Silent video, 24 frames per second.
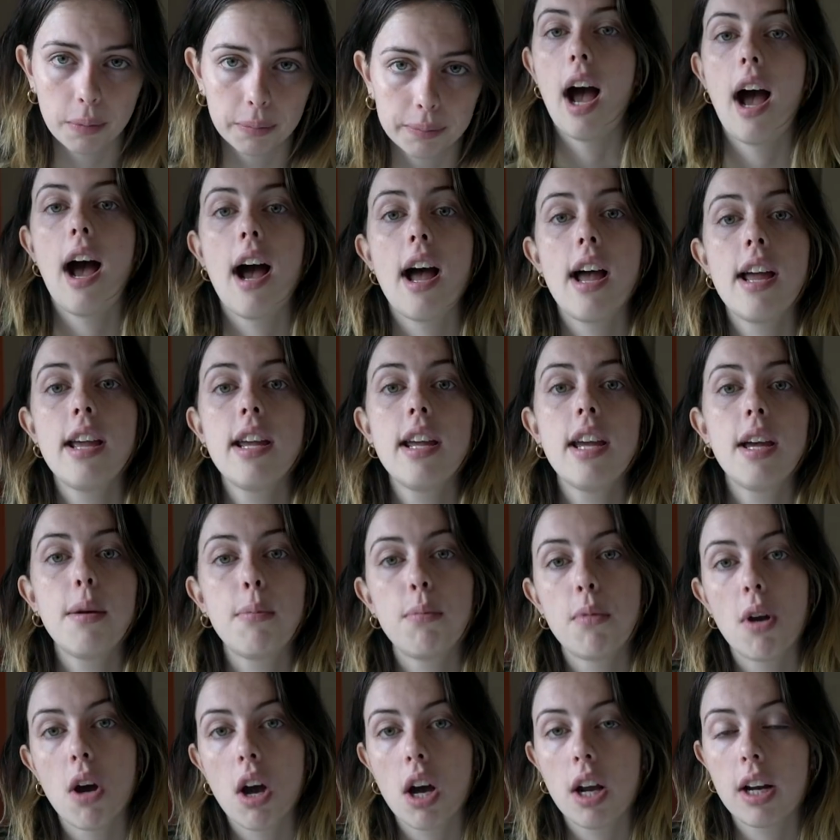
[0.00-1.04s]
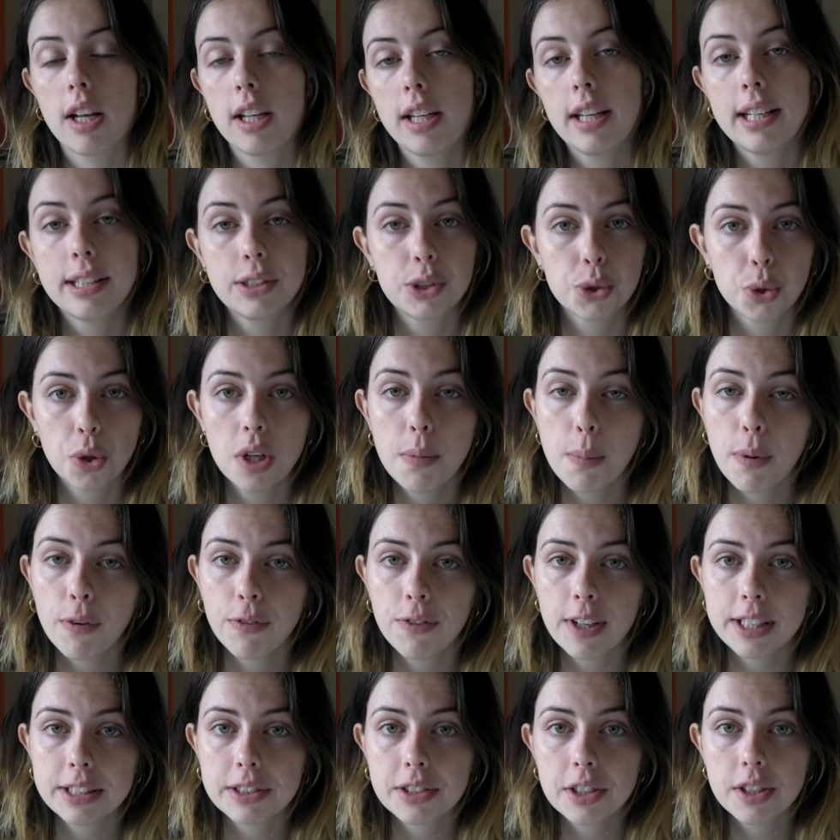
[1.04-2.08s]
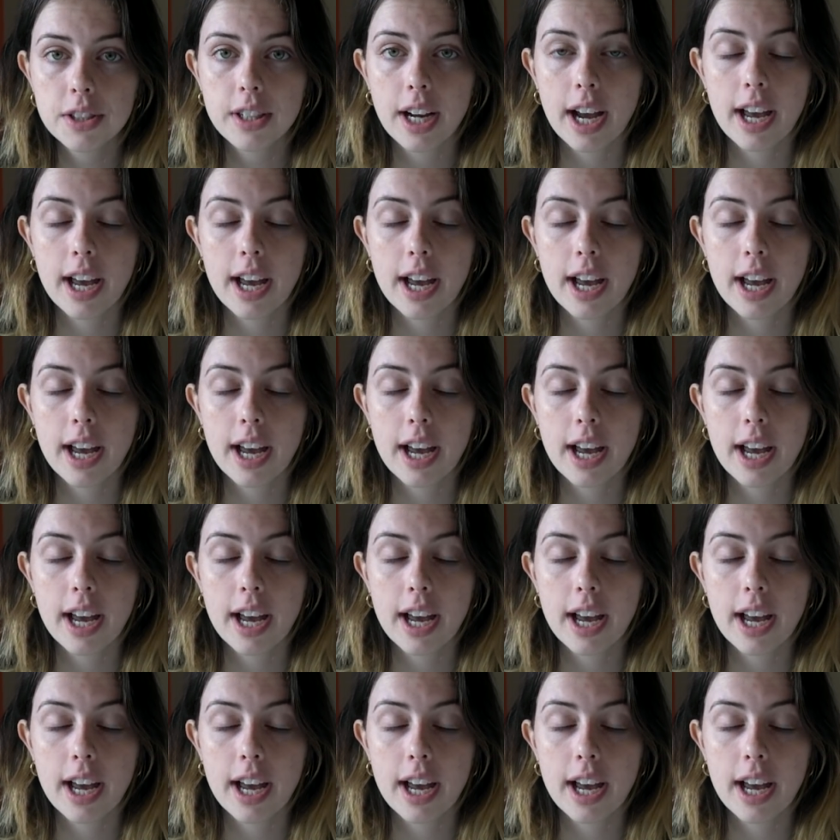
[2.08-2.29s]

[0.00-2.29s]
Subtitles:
I am not a history professor,